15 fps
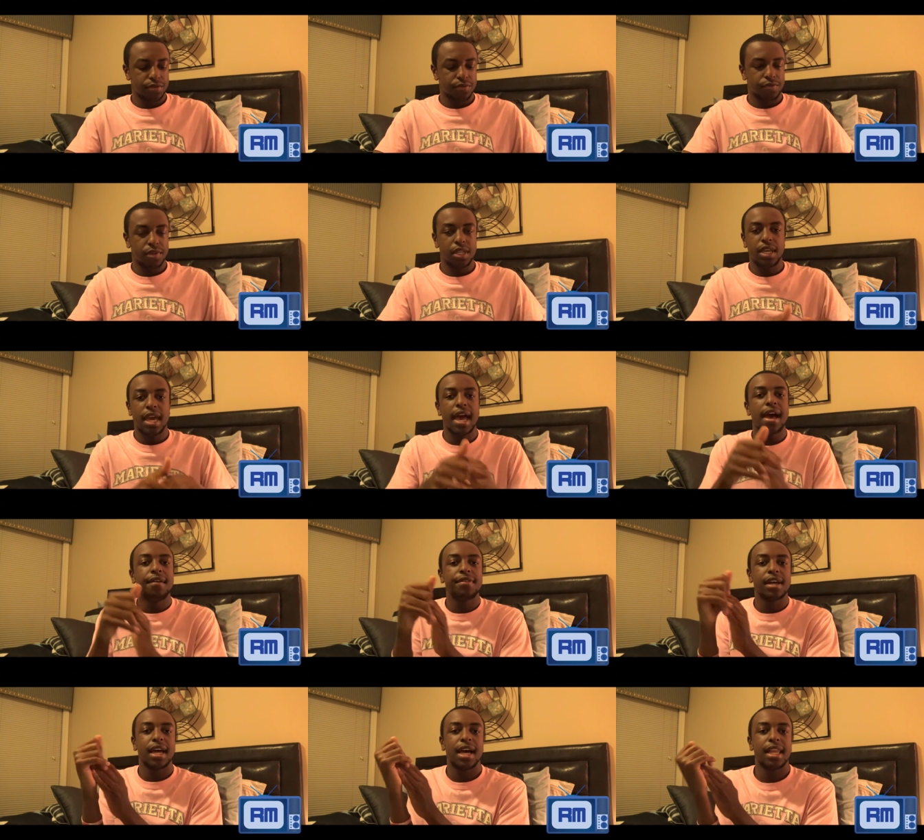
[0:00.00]
when you
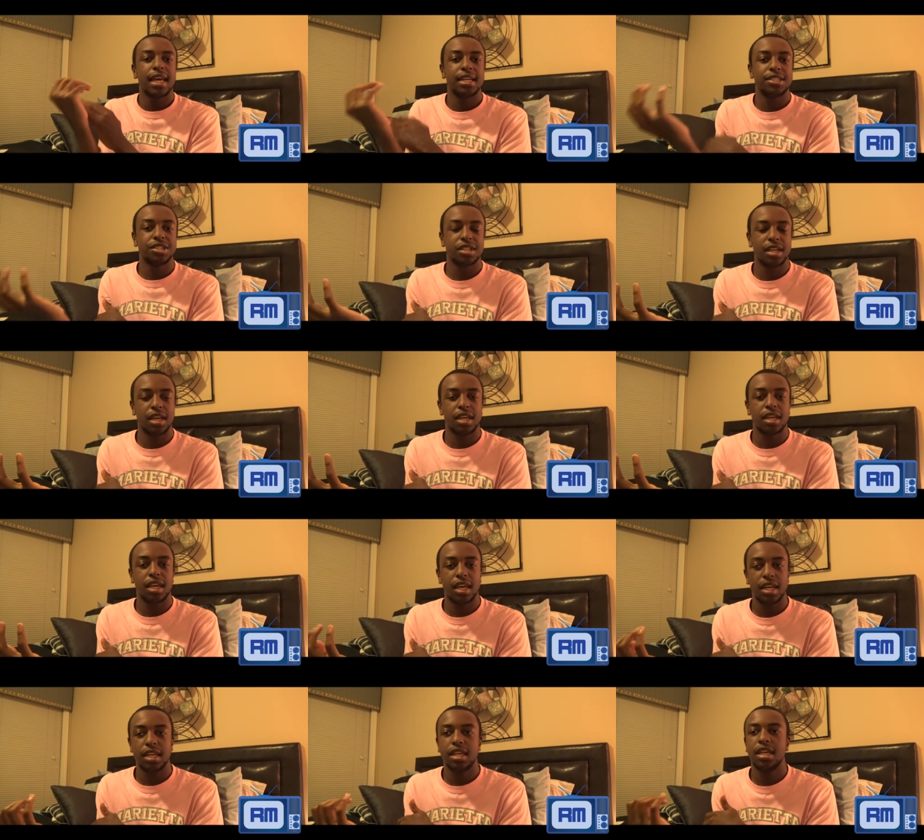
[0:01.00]
have a guy like Schlenk
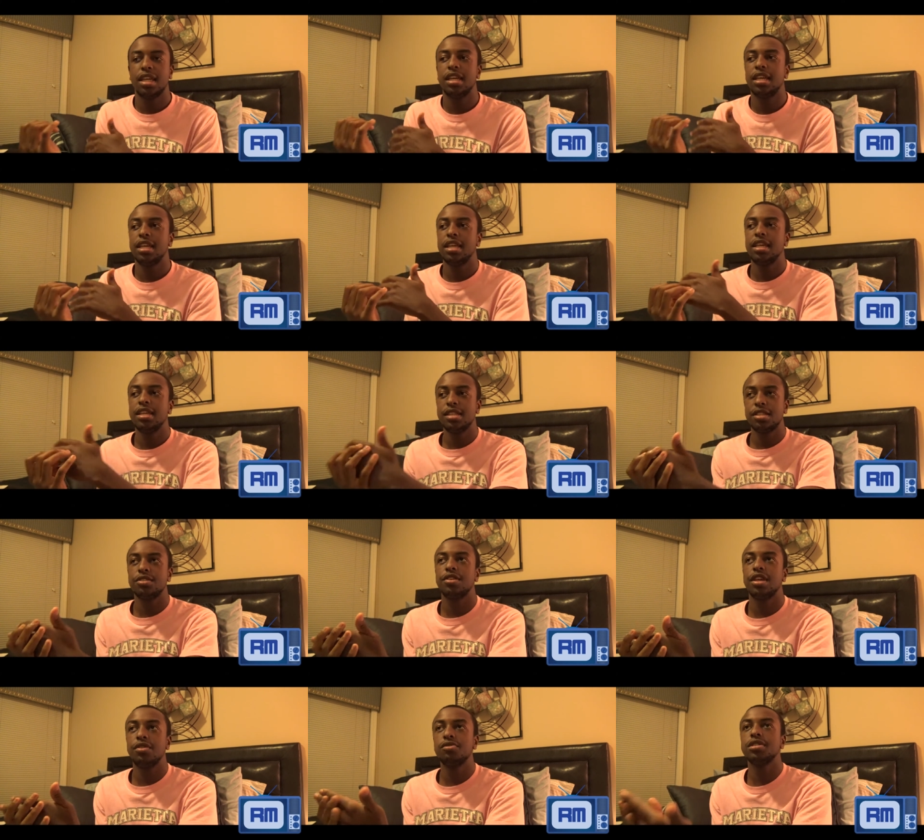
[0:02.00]
and, and
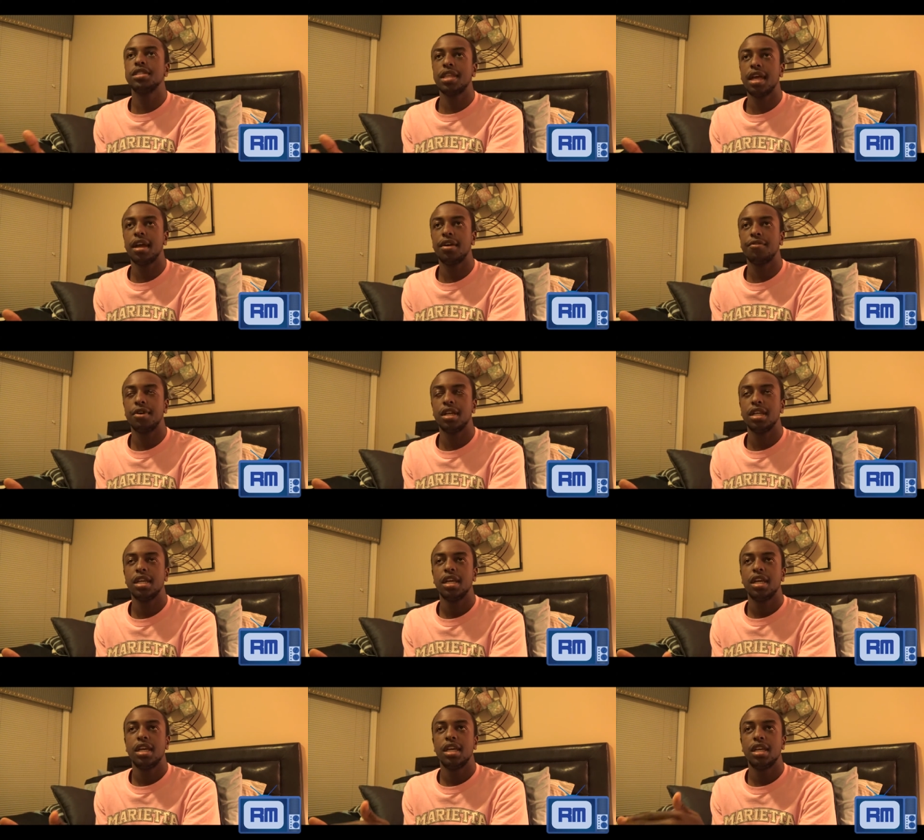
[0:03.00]
he's he was there when
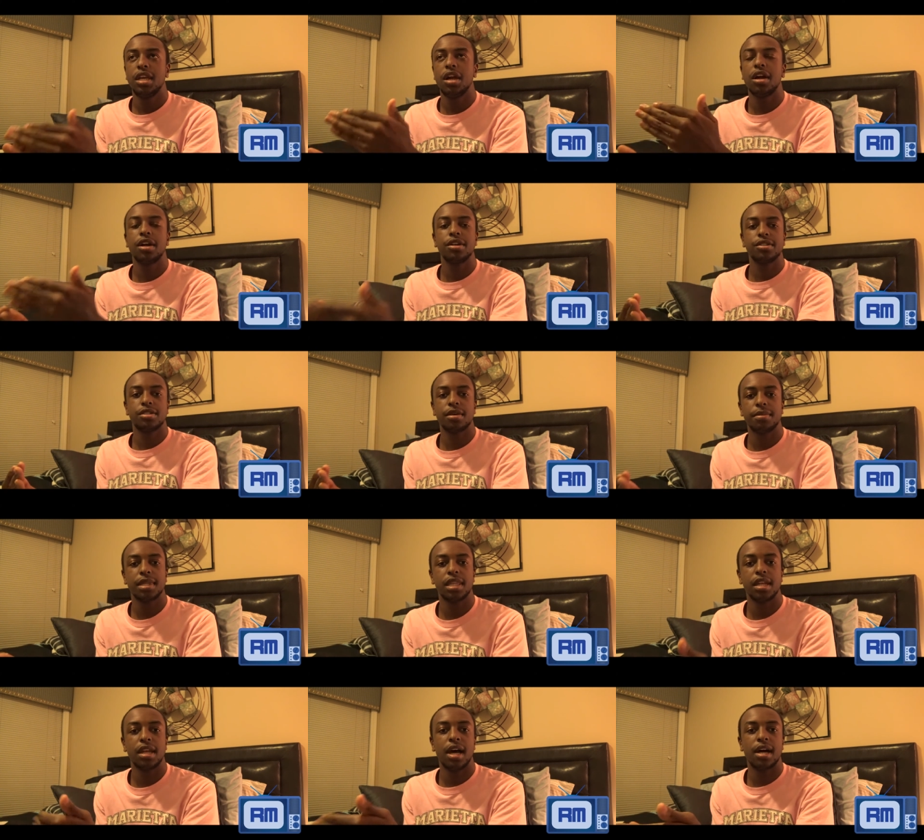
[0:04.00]
he heard some of
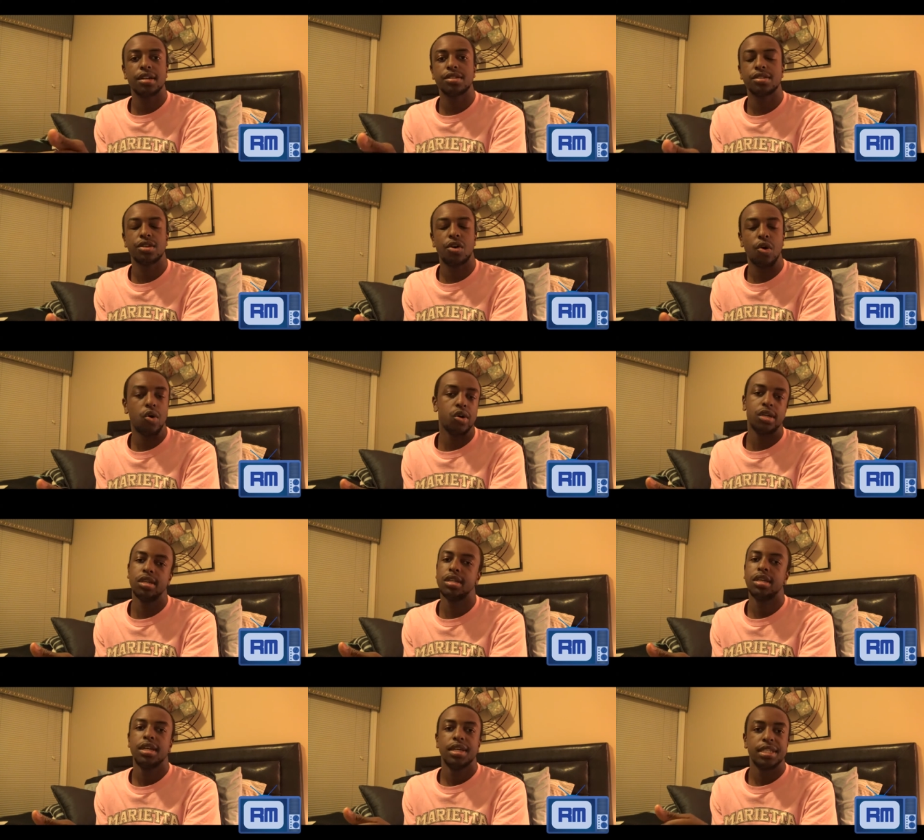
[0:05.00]
the knocks
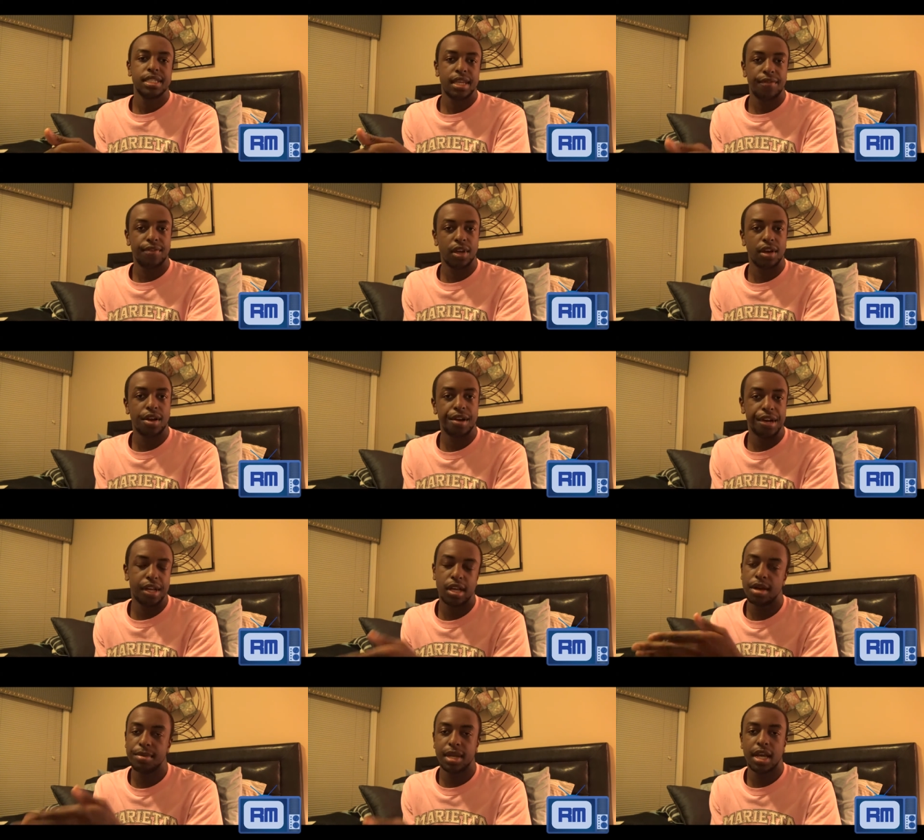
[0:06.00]
on Stephen Curry
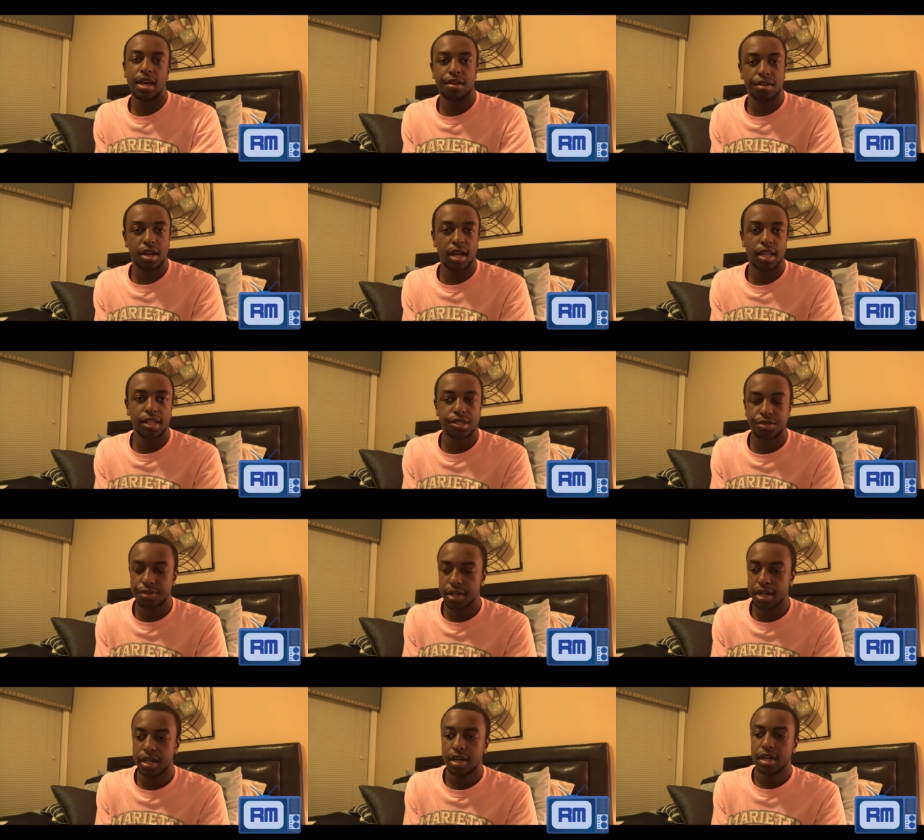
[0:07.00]
coming out of college
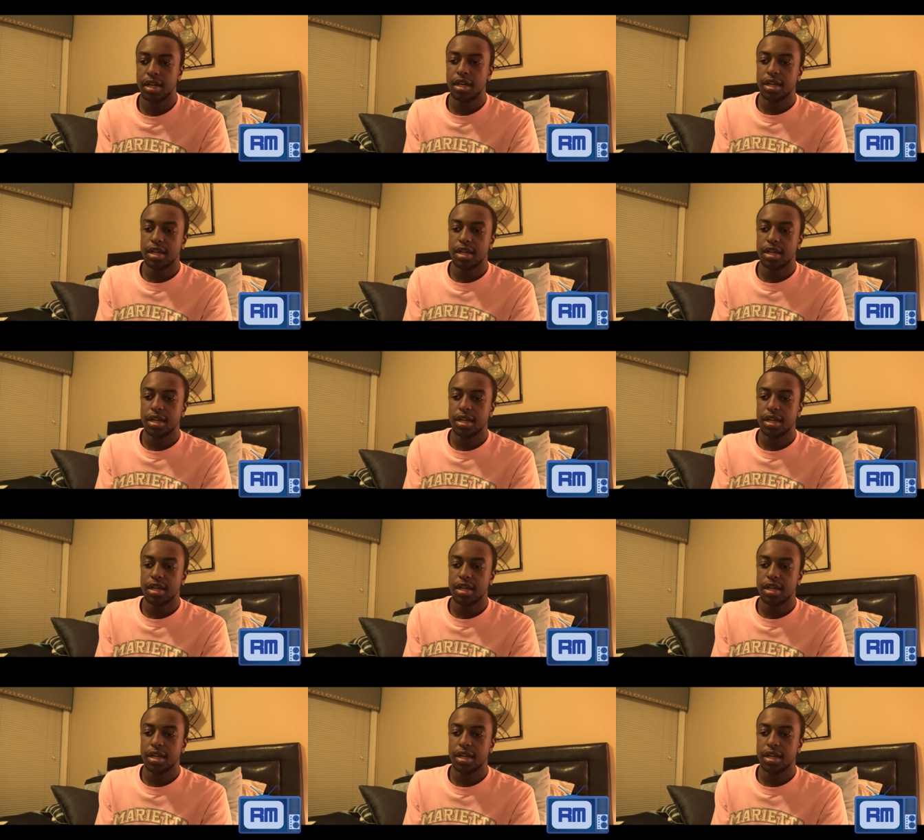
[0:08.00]
where